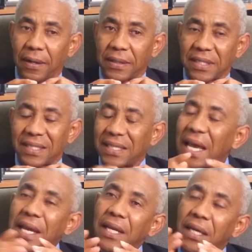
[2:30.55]

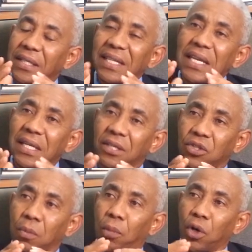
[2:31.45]

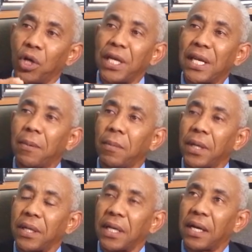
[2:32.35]
signals, but in an
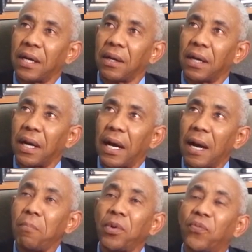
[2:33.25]

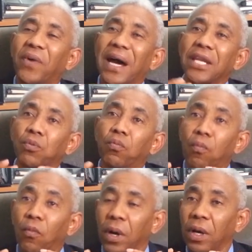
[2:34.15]
amplified
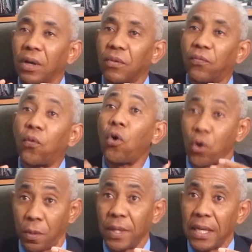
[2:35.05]

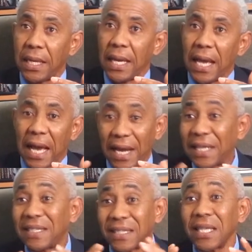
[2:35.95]
form. And
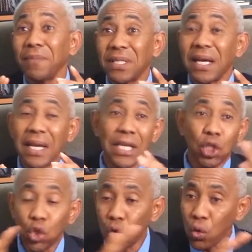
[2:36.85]
at the same time,
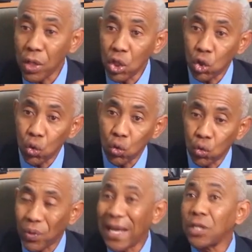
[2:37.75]
it's going to
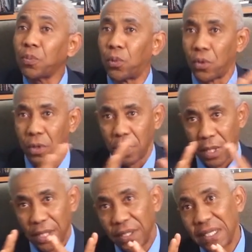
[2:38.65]
transport
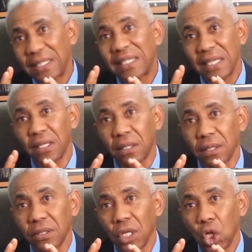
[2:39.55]
these
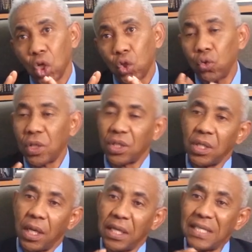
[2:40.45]
signals to
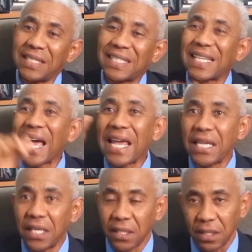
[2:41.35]

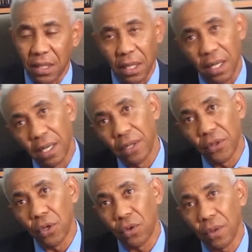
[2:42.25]
inside
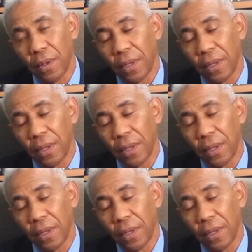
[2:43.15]
the